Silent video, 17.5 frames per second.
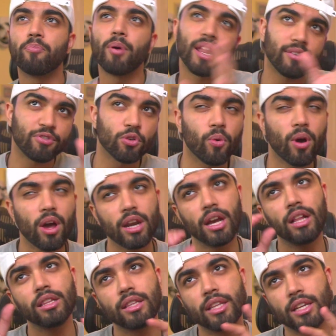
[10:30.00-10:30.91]
if you want a
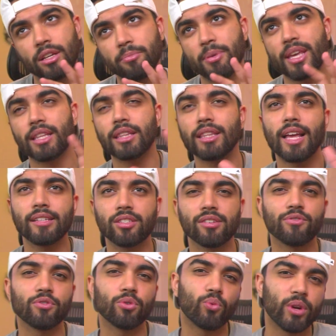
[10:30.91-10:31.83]
little bit less of
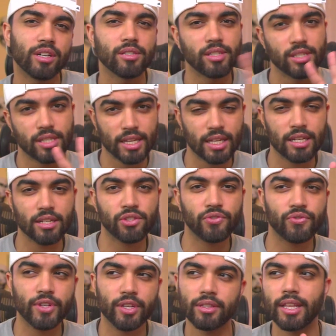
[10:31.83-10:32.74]
a weird stickiness
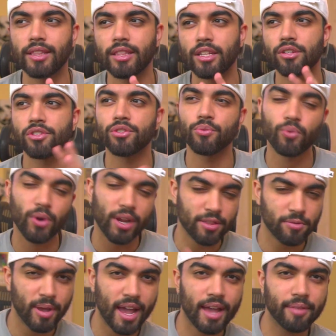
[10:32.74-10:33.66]
feel, then there's the Wraith
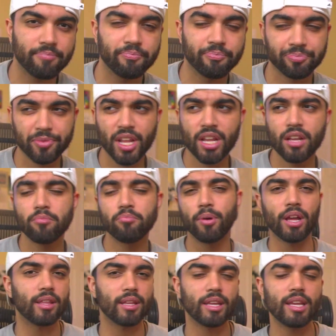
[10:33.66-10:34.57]
pad. But